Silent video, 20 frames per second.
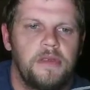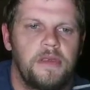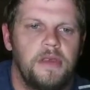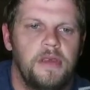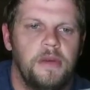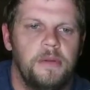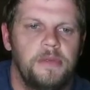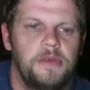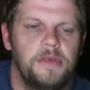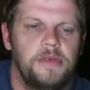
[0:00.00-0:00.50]

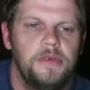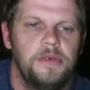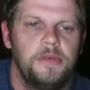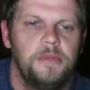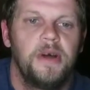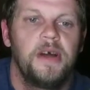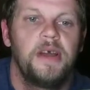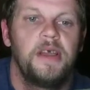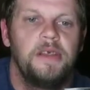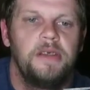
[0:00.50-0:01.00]
come to
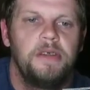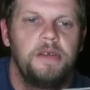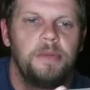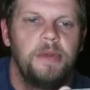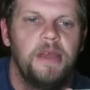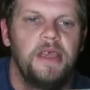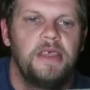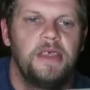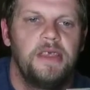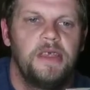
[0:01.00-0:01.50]
bite your
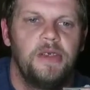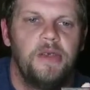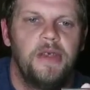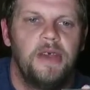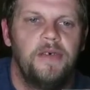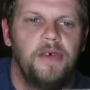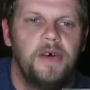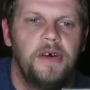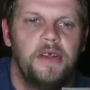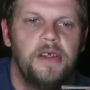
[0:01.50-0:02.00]
bait that you
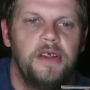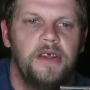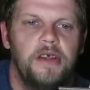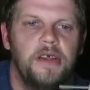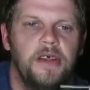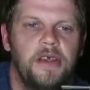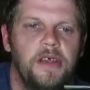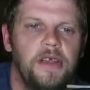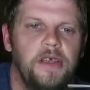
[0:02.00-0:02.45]
have on here,